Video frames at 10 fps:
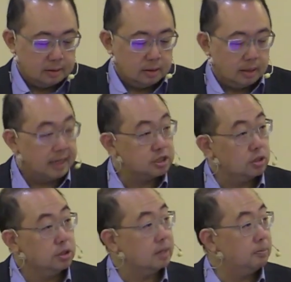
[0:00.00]
And so
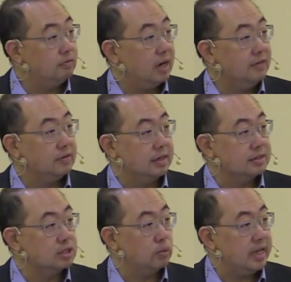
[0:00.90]
you can provide for
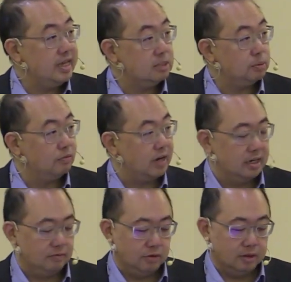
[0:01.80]
others the way he's
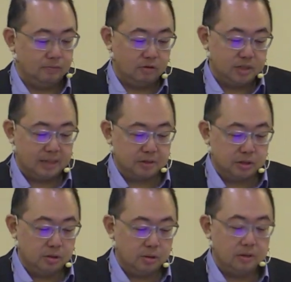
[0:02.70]
provided for them from chapter
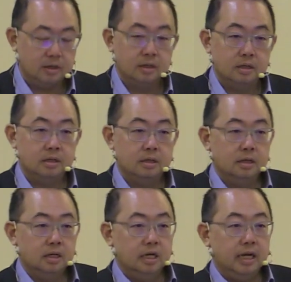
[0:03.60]
2.
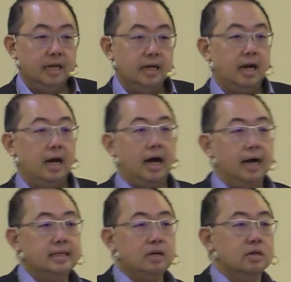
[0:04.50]
And I
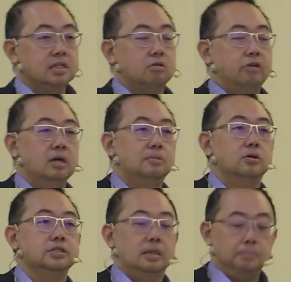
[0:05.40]
think what's incredible
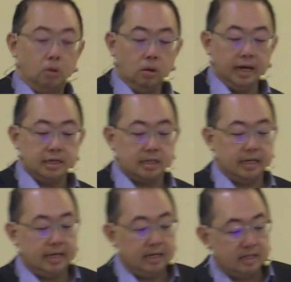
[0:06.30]
is that Paul
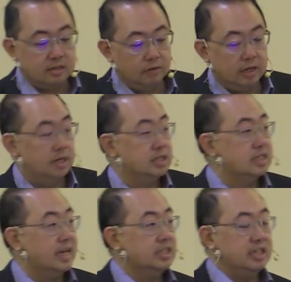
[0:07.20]
actually, in this verse, is
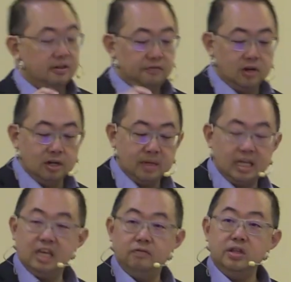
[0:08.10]
actually affirming
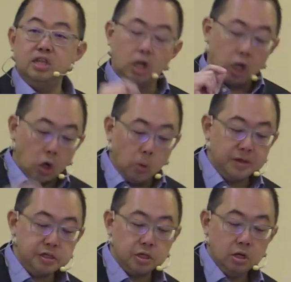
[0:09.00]
even the
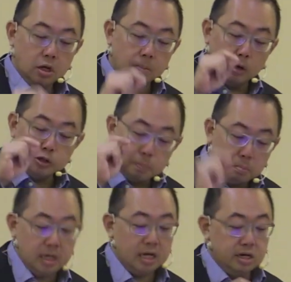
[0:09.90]
lowest, most
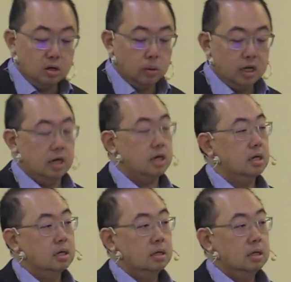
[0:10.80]
menial work
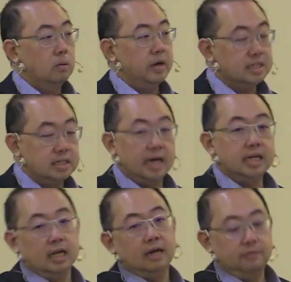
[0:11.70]
when it's done
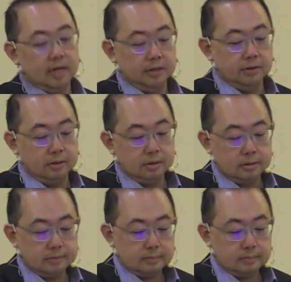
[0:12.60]
in love for others.